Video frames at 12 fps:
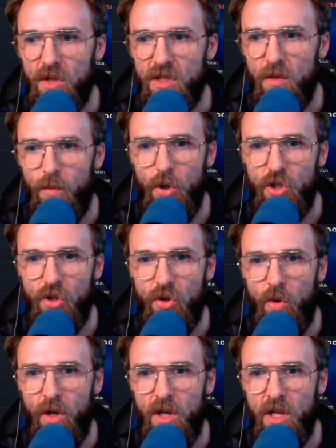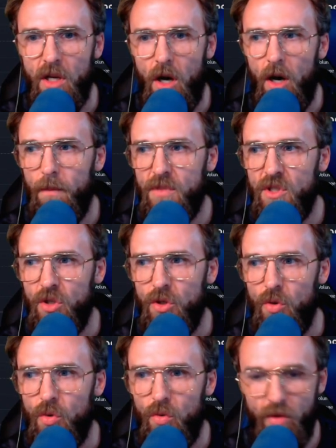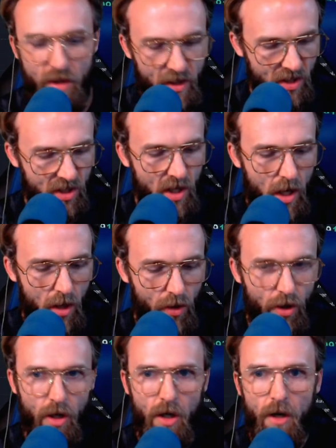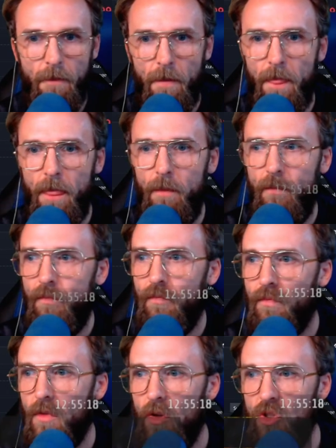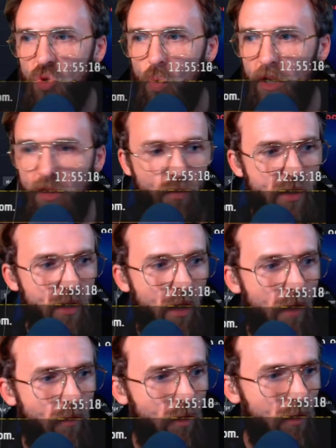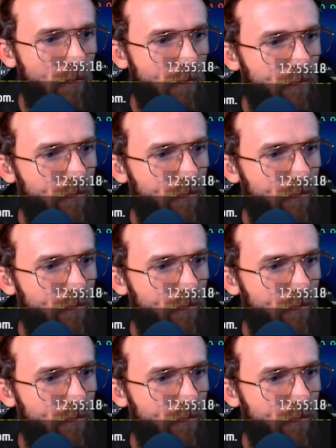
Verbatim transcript: wants to push liquidity up to this dollar twenty-three level.